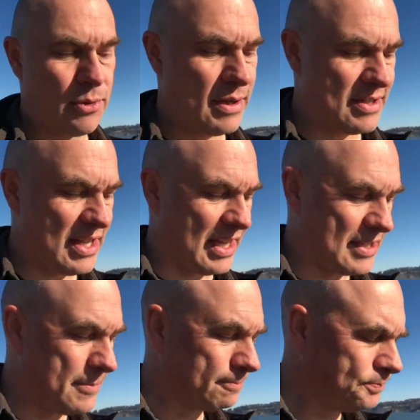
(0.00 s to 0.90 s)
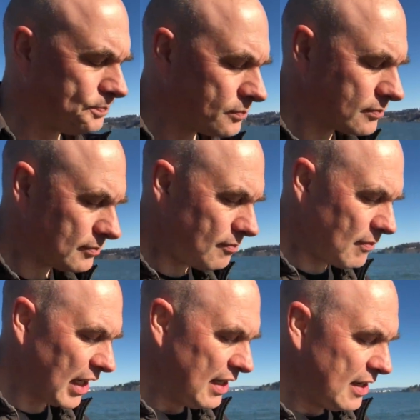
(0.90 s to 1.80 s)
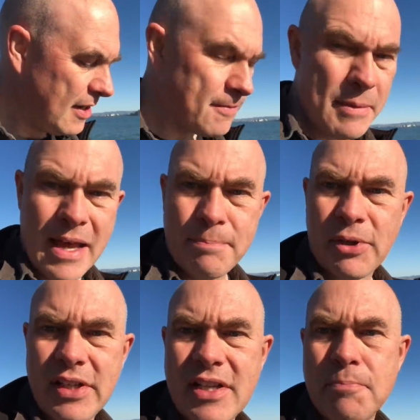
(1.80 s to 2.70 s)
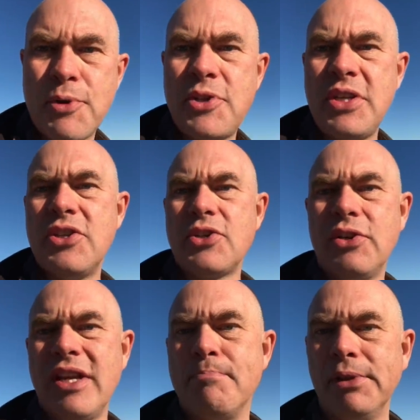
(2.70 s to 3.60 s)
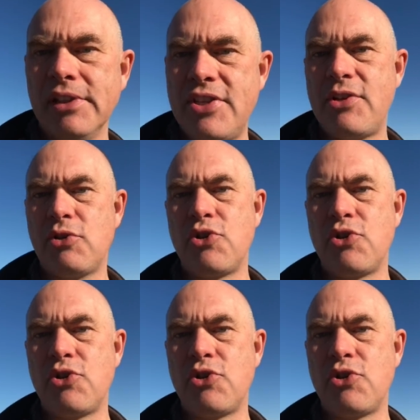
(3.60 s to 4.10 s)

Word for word: there is that. From that point, it proceeded on a ballistic